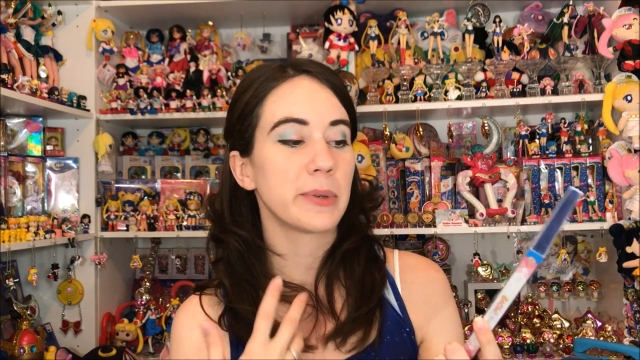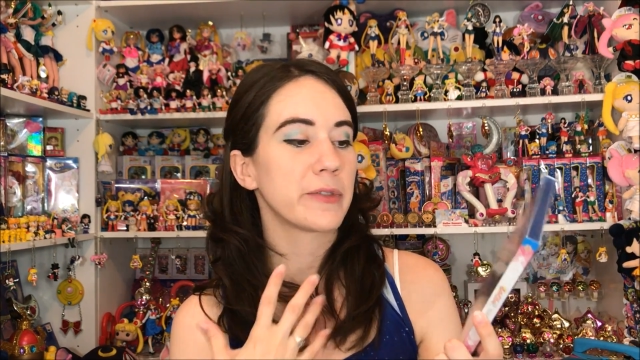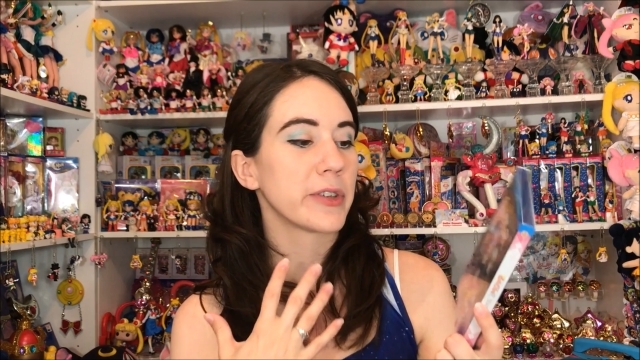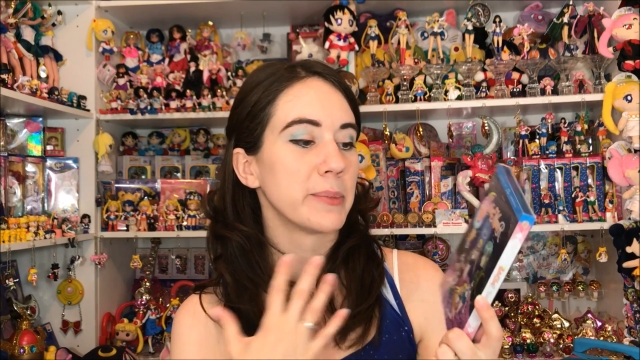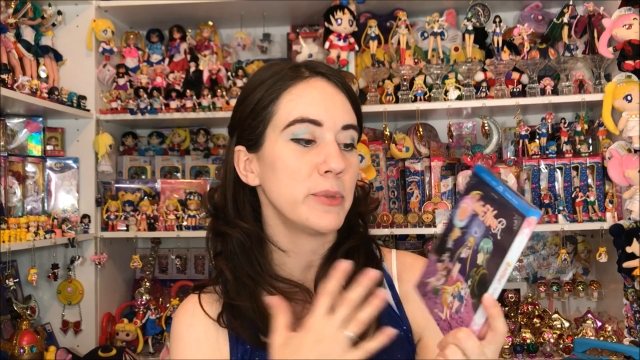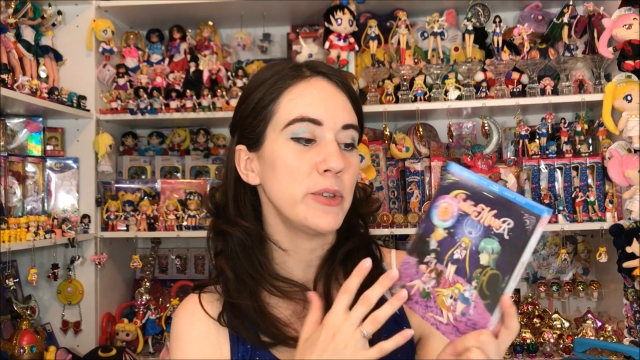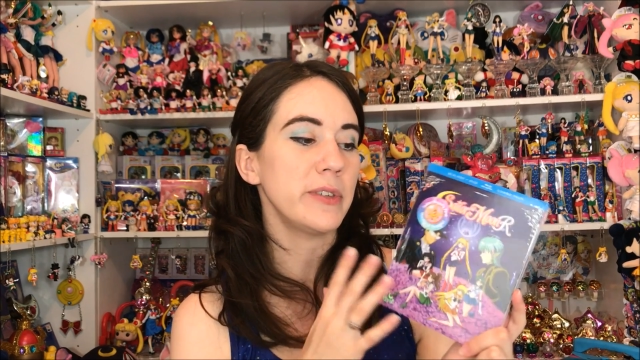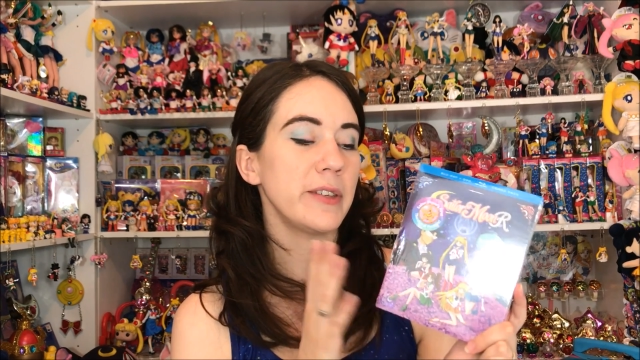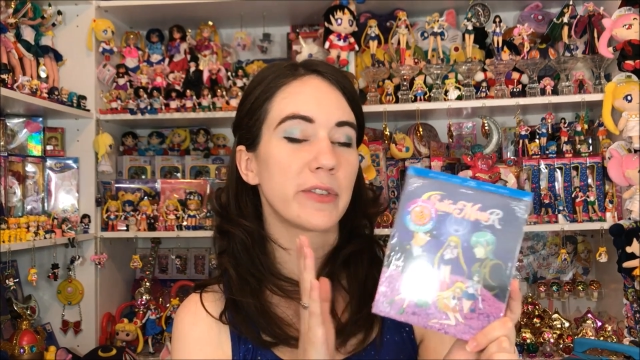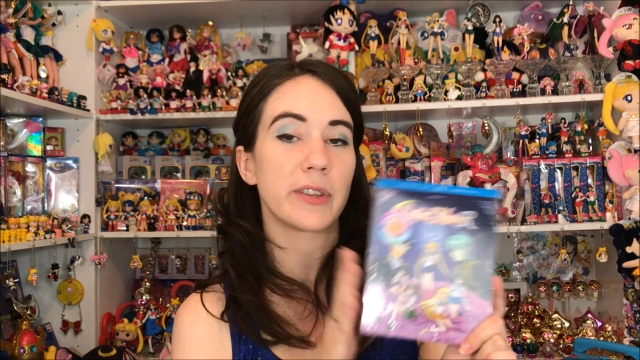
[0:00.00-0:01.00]
but for the
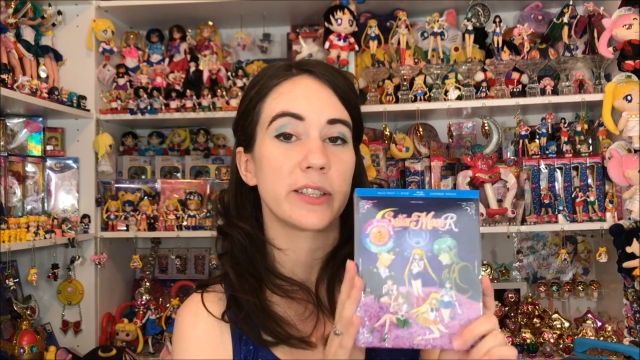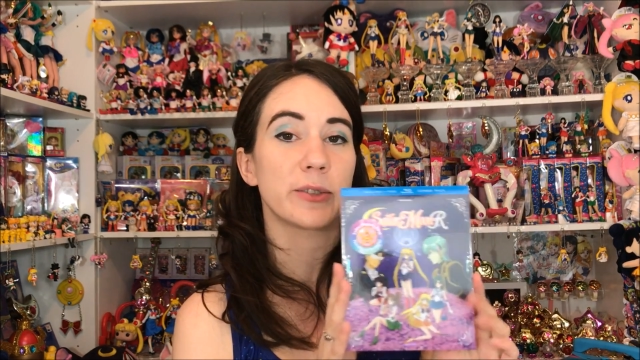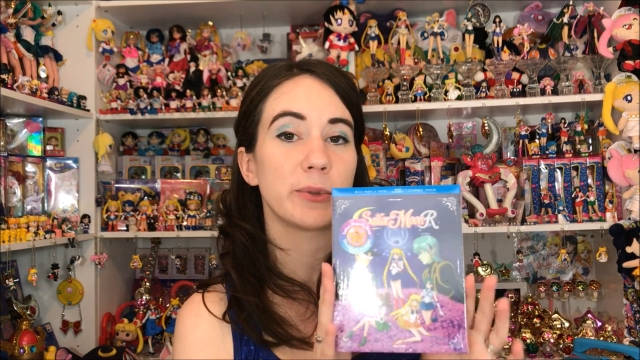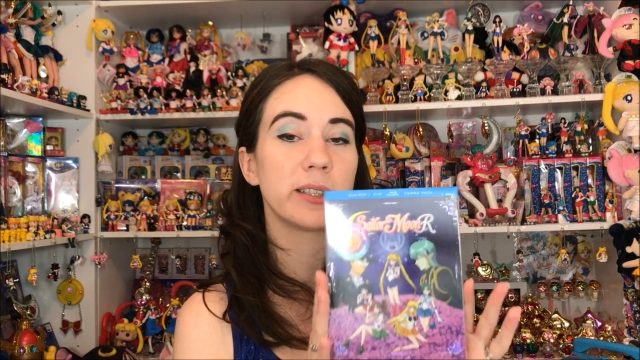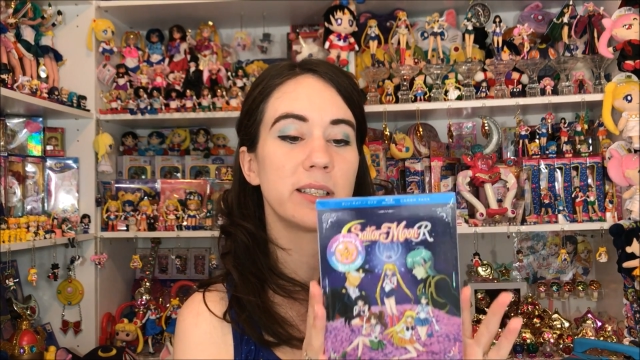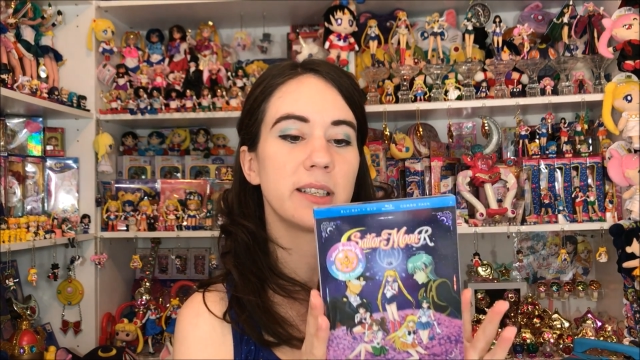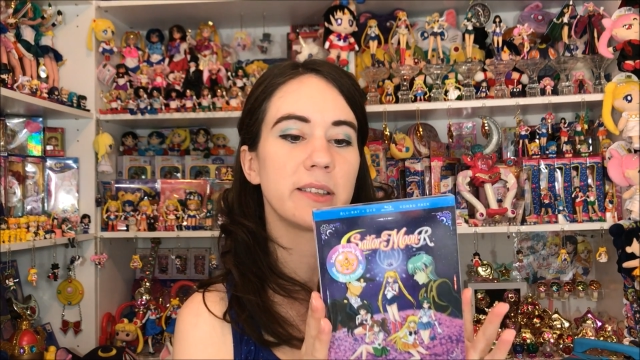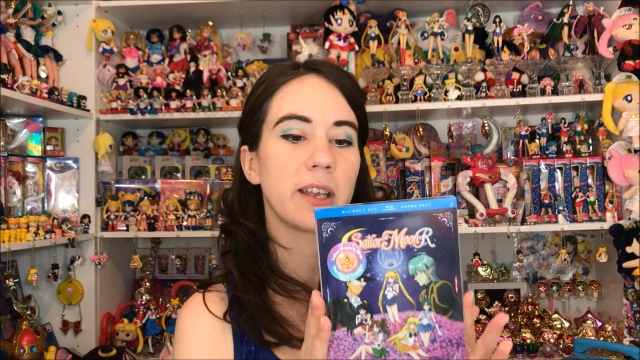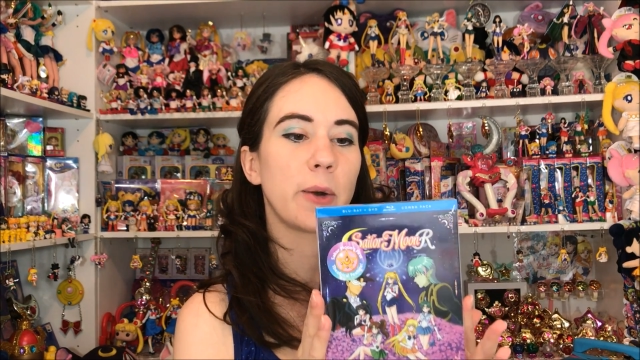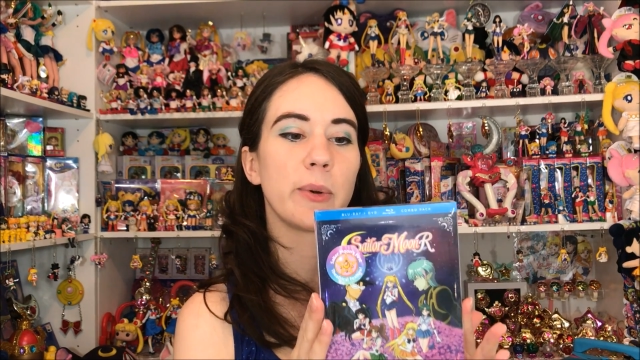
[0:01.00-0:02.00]
movie, for this
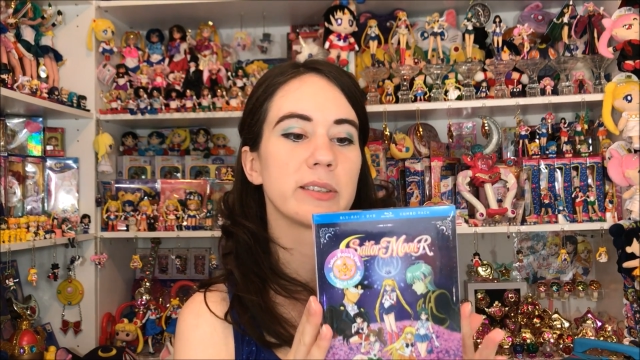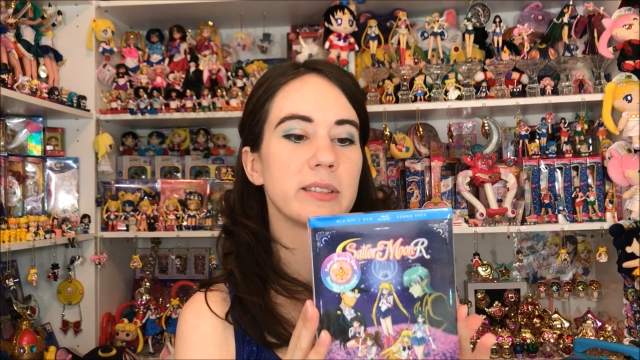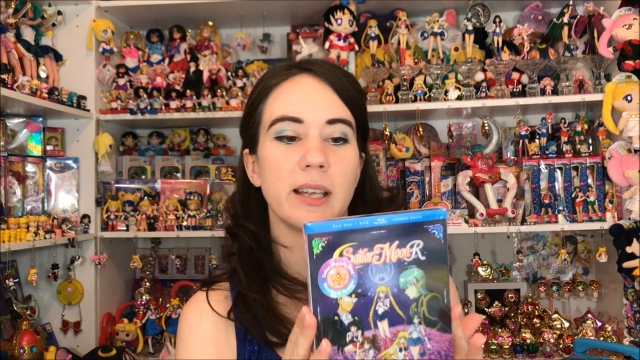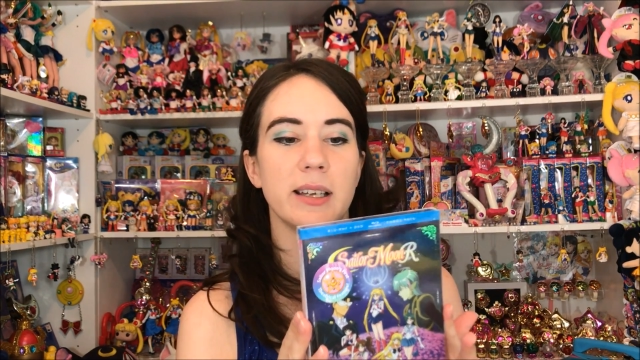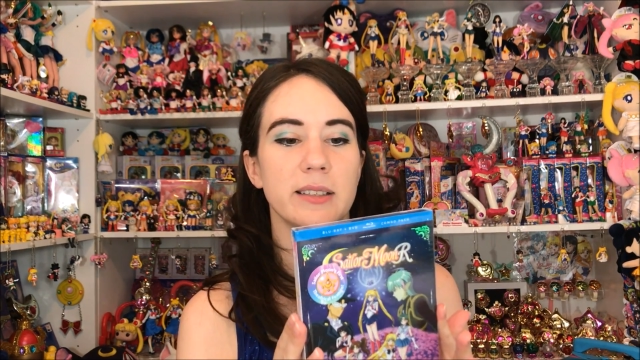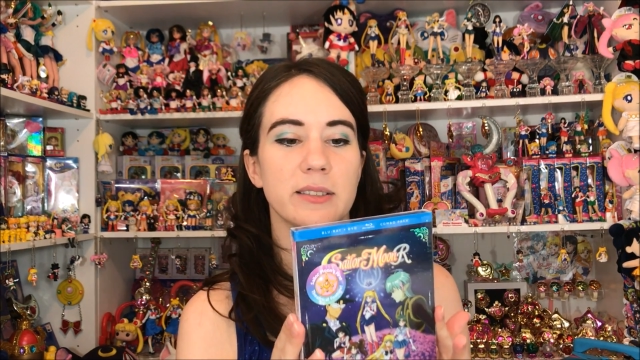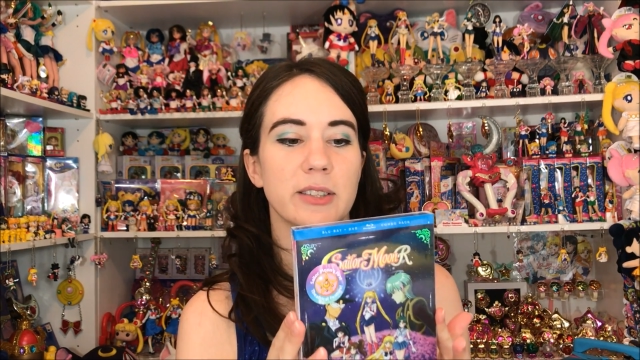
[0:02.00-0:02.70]
one, there was none.